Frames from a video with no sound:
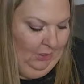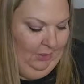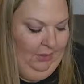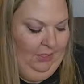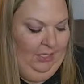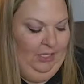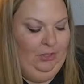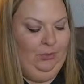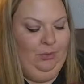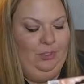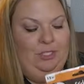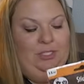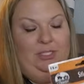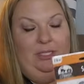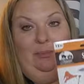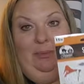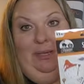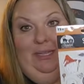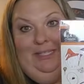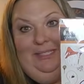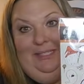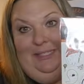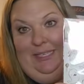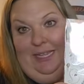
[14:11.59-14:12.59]
These were just in
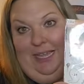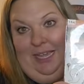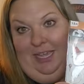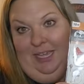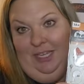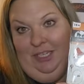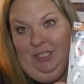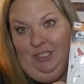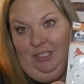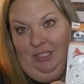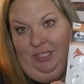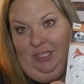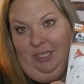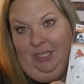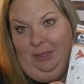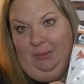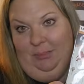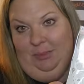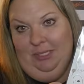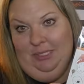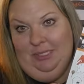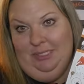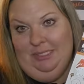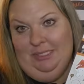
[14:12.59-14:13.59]
my stash,
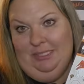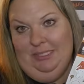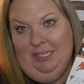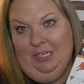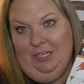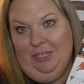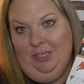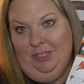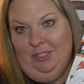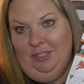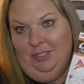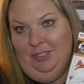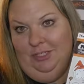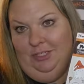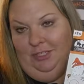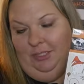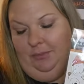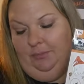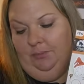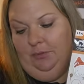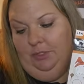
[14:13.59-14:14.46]
some stickers.